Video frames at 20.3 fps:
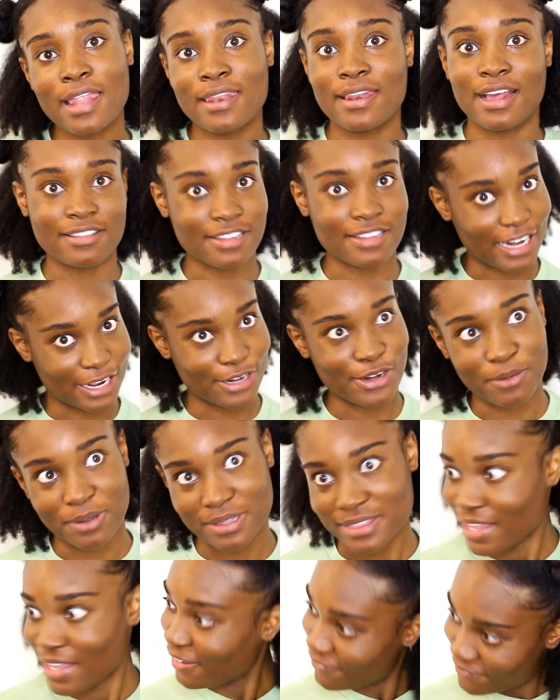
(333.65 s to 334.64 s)
Not that I know
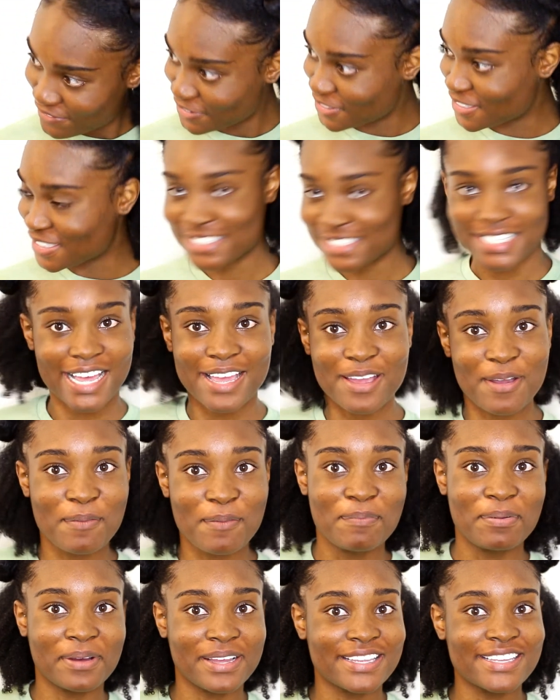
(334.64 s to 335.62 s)
what that feels
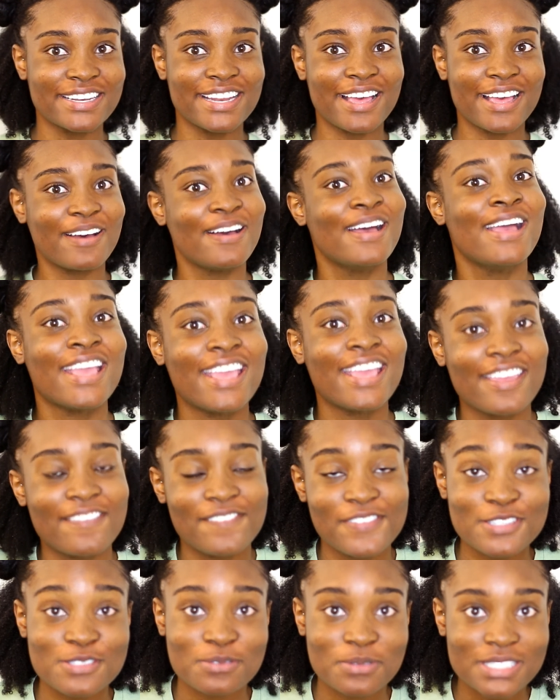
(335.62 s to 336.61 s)
like, but it
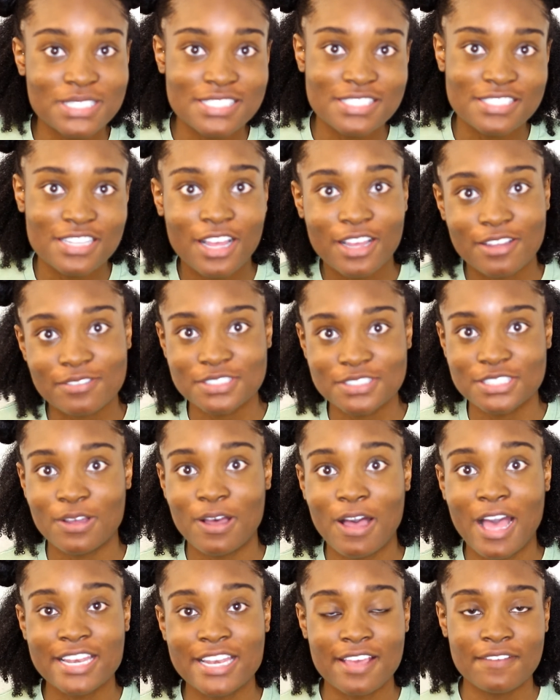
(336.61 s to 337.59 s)
feels really soft. So
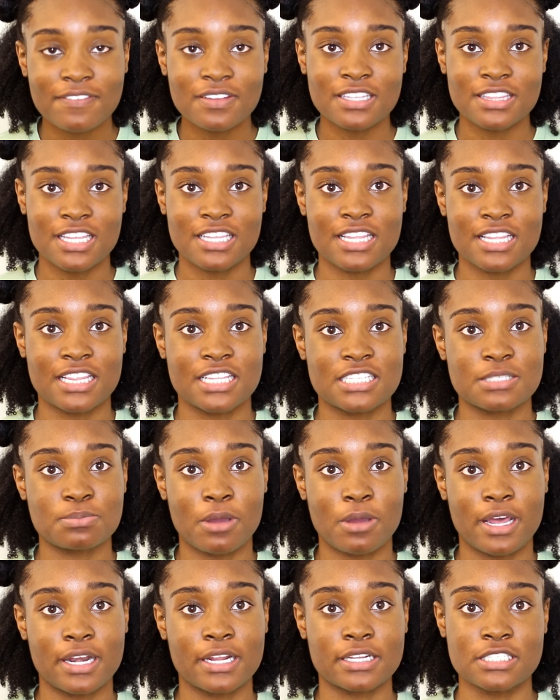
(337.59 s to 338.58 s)
I definitely think that this
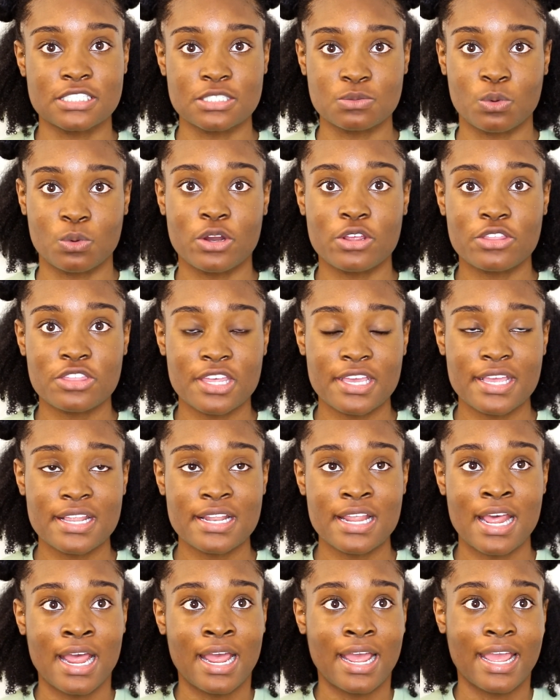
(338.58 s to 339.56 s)
product is worth
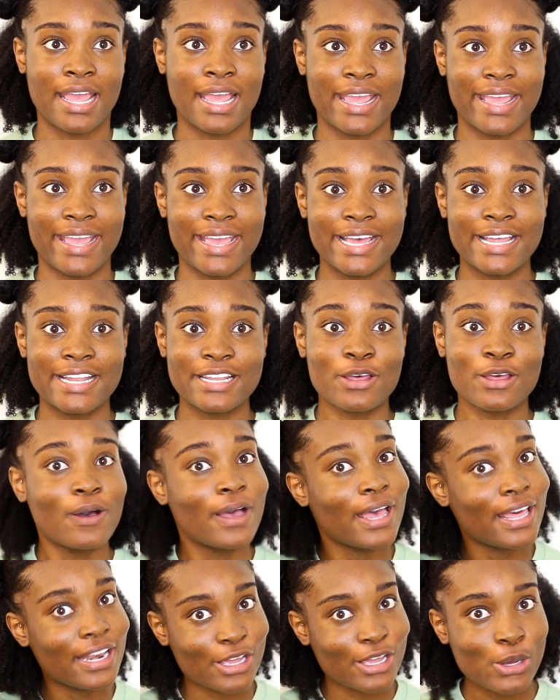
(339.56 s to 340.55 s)
it. And go
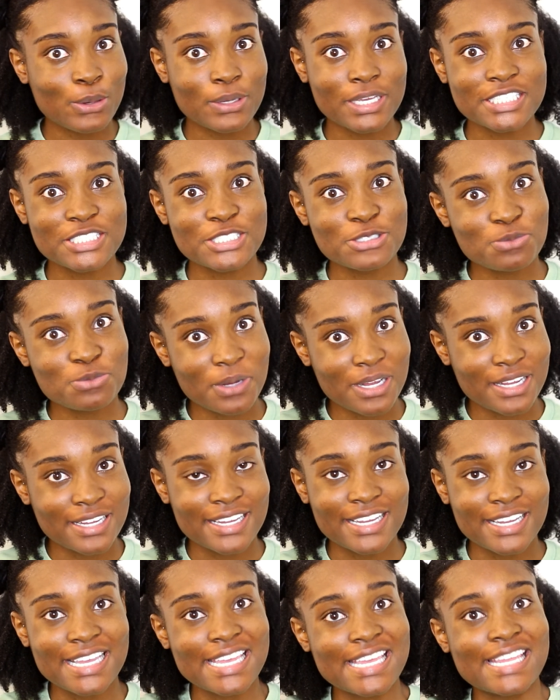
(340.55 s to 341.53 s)
ahead and go get you
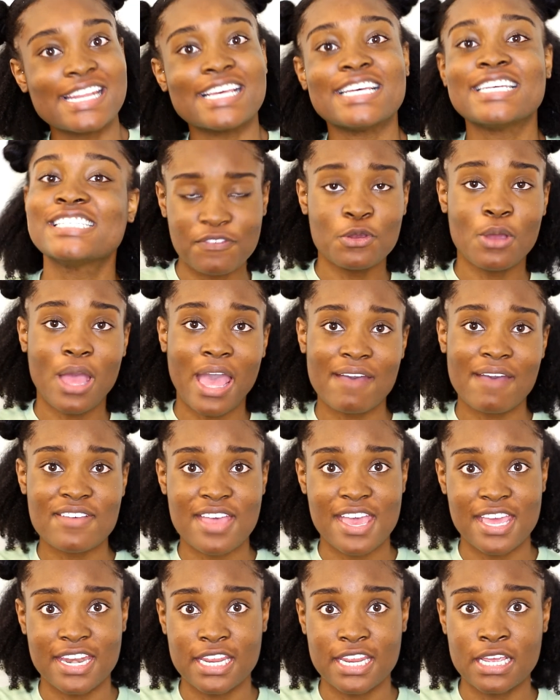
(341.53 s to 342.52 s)
one. If you have
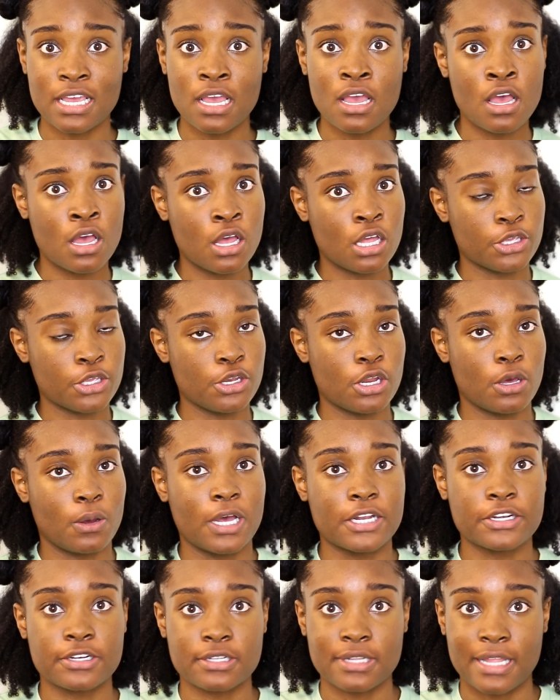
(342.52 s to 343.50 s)
any,
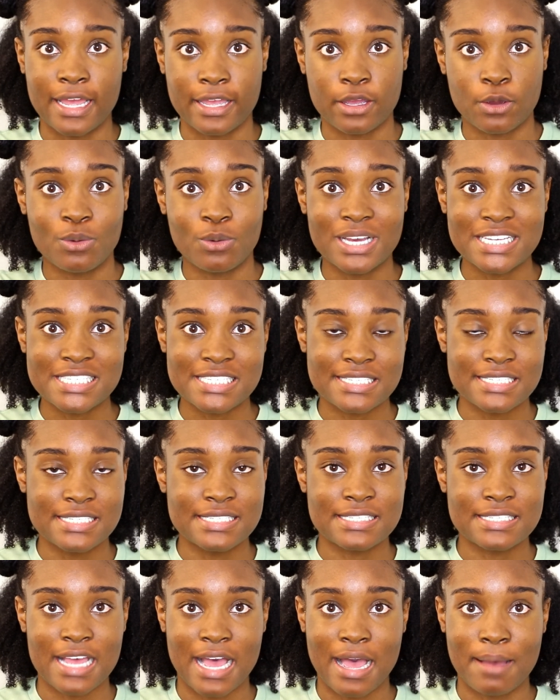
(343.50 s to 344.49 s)
underlying
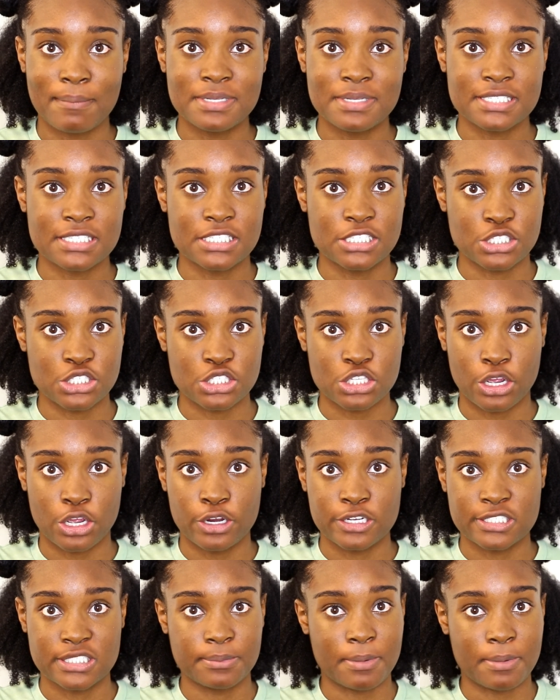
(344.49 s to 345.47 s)
questions, comments,
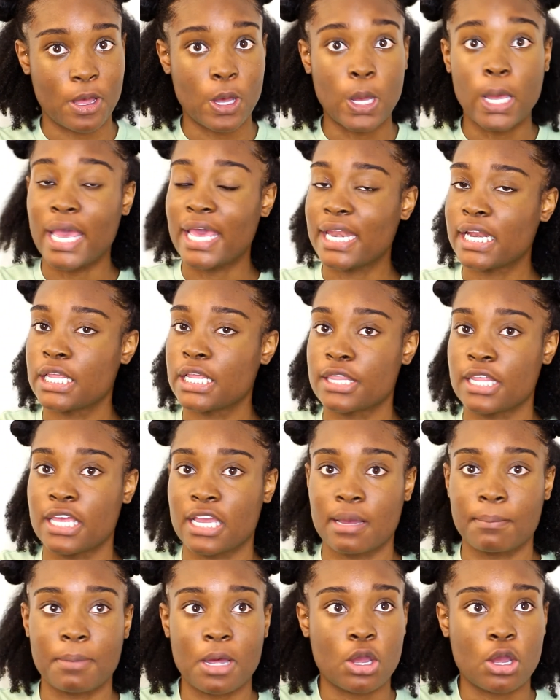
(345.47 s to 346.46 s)
concerns about
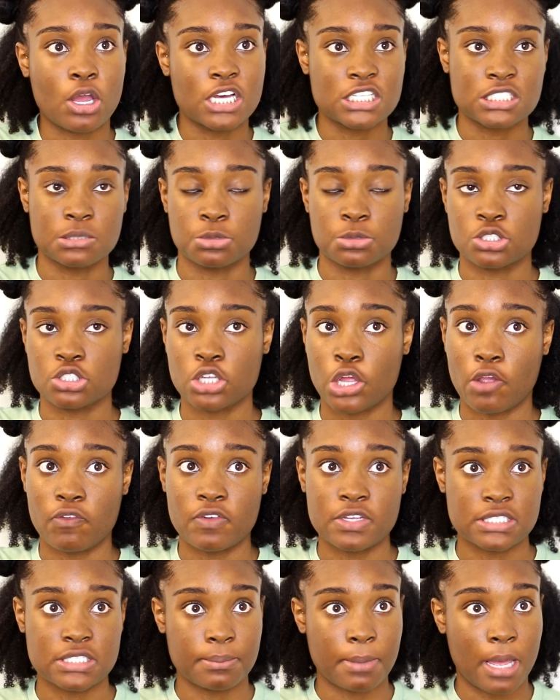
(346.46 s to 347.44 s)
anything, about customer
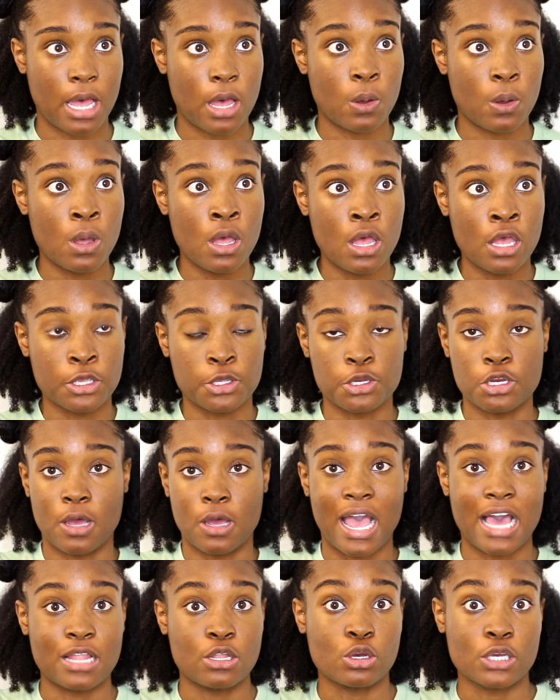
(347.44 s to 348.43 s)
service, about,
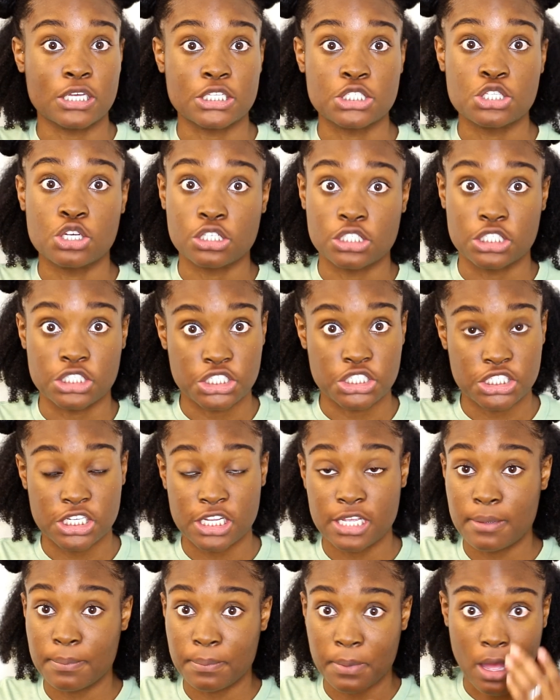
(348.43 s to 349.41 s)
how long it took to
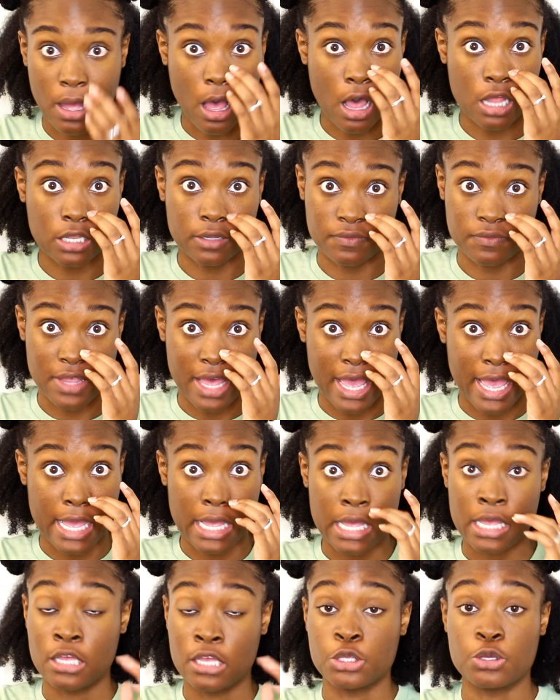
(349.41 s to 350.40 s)
ship, all of
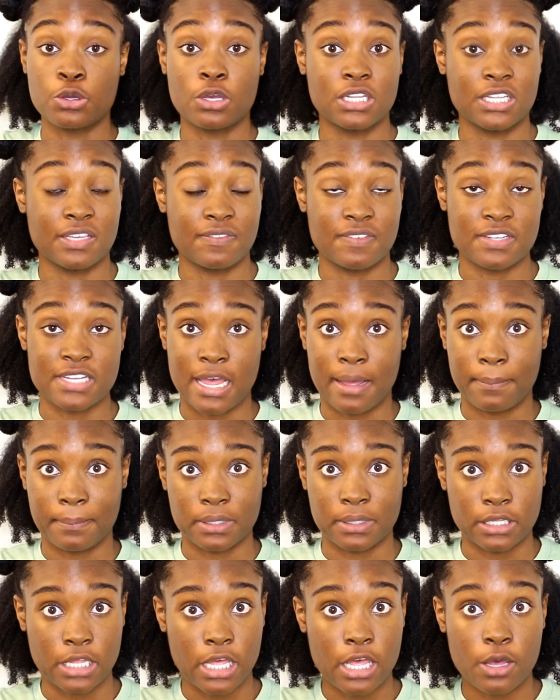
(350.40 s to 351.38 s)
that, you can leave it down
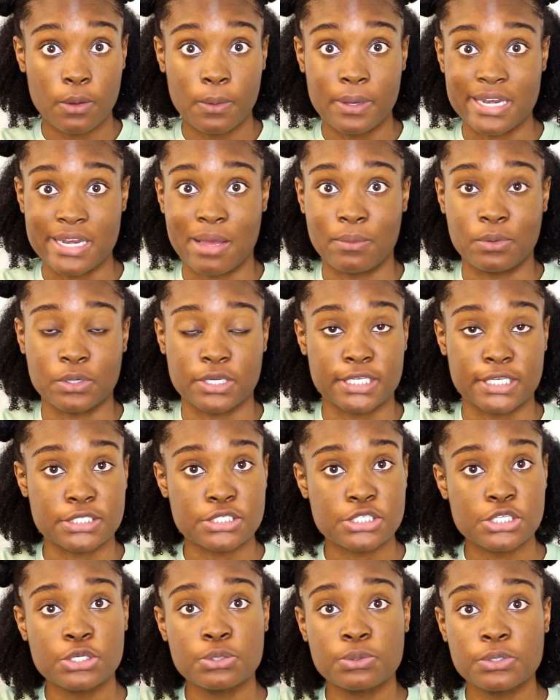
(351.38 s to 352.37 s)
below and I will get
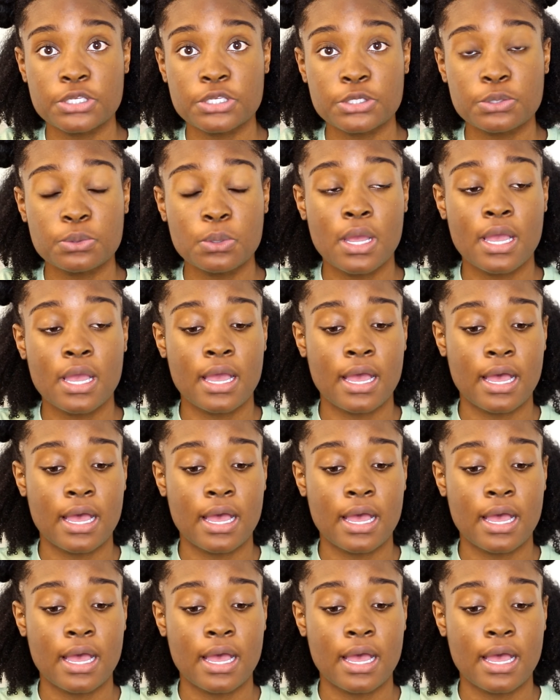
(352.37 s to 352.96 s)
to you.